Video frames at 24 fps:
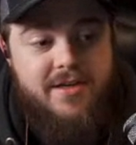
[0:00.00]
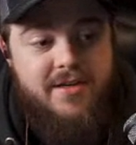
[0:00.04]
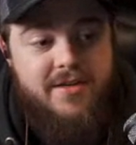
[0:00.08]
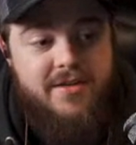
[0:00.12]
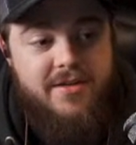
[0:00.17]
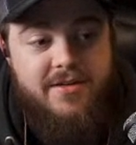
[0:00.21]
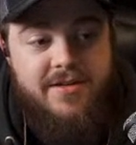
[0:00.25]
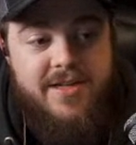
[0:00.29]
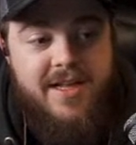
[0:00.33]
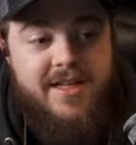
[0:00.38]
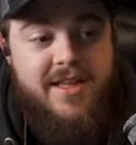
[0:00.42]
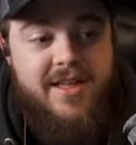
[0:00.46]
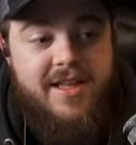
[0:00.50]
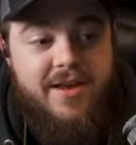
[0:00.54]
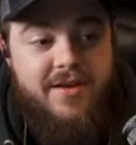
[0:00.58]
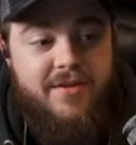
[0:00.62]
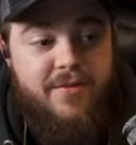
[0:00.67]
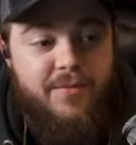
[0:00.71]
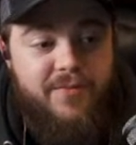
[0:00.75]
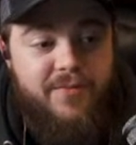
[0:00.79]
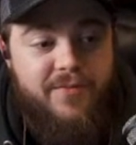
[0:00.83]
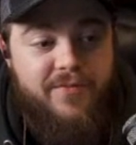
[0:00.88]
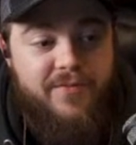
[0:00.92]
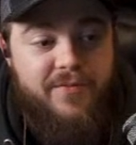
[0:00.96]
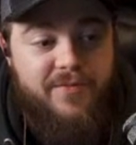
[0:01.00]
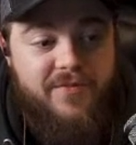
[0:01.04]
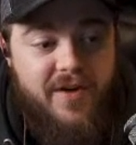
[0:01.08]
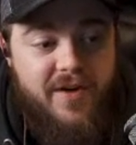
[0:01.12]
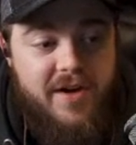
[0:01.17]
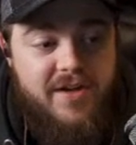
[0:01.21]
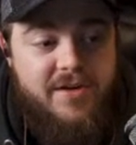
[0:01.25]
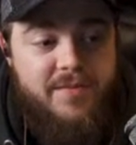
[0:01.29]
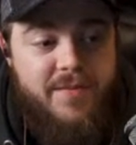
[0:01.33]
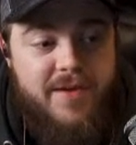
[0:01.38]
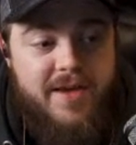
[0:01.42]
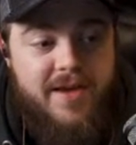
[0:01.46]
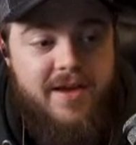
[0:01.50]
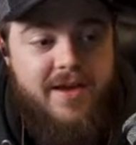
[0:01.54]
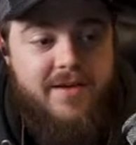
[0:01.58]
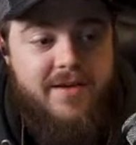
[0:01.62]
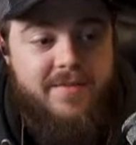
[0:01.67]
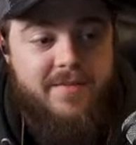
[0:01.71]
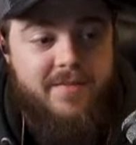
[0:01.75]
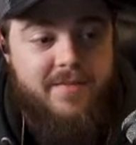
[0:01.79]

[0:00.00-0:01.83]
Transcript: Dude, that thing fucked me up.